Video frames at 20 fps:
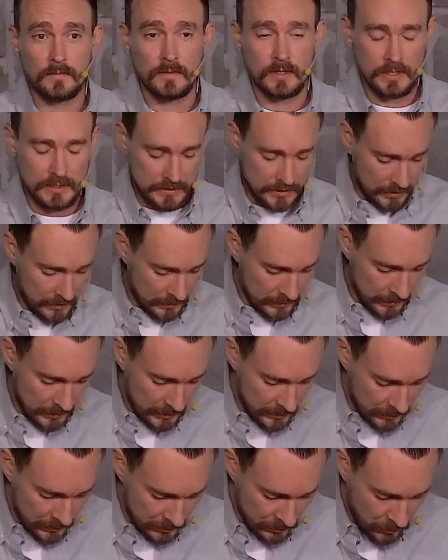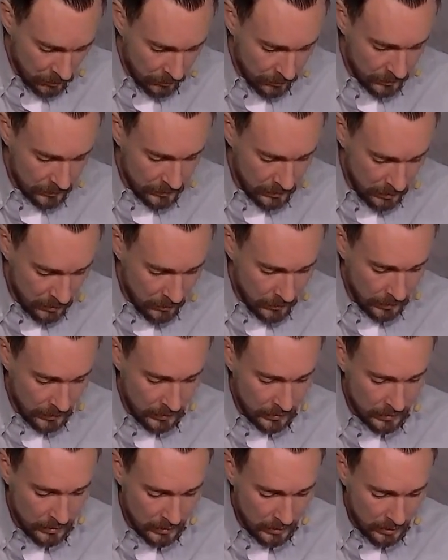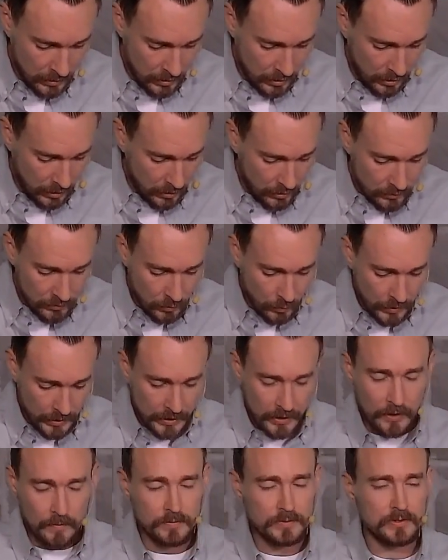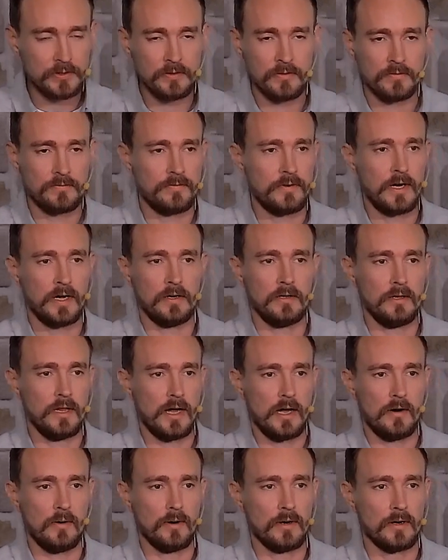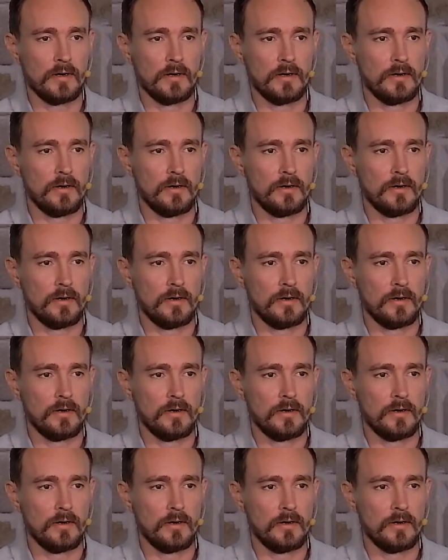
He's saying they ignored Noah all the way up to the final hour.